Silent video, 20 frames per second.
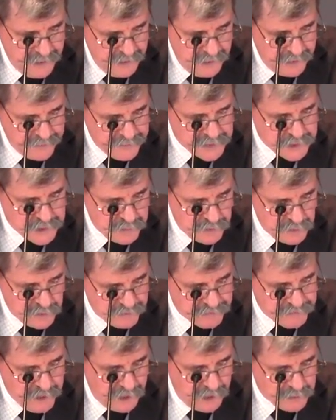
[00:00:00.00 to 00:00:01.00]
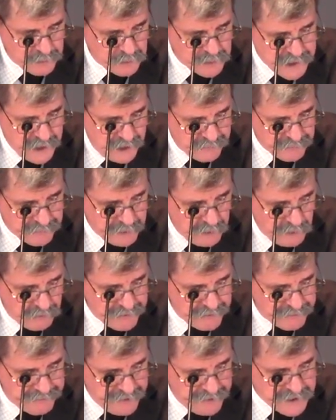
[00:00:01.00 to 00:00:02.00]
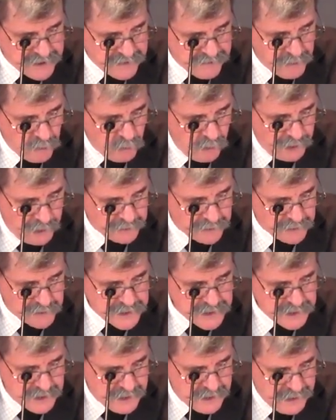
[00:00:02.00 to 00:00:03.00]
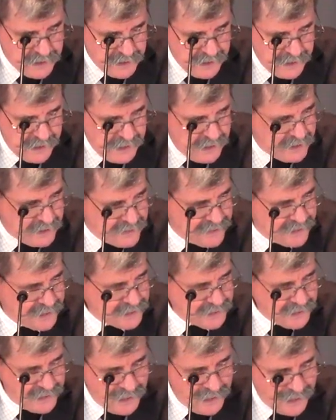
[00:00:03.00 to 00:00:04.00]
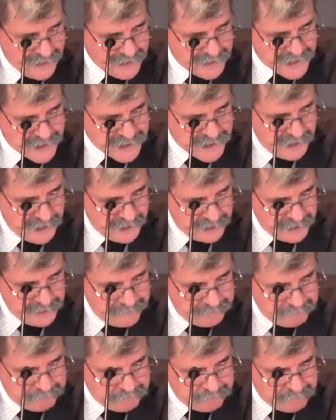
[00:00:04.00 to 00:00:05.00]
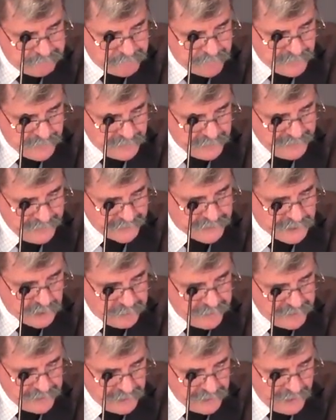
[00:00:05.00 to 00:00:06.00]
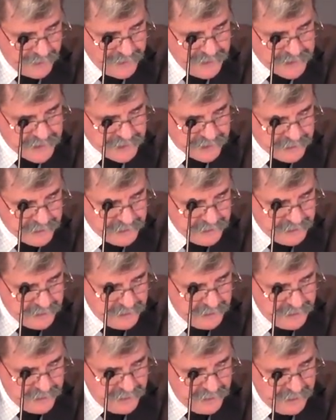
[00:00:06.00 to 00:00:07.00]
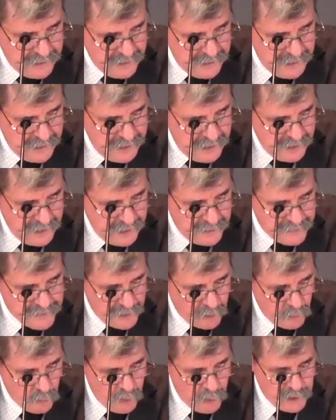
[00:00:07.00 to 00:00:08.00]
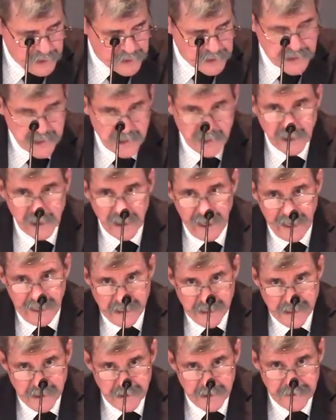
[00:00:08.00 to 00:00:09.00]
And the Spirit of God was hovering over the face of the waters. Then God said, Let there be light and there was light.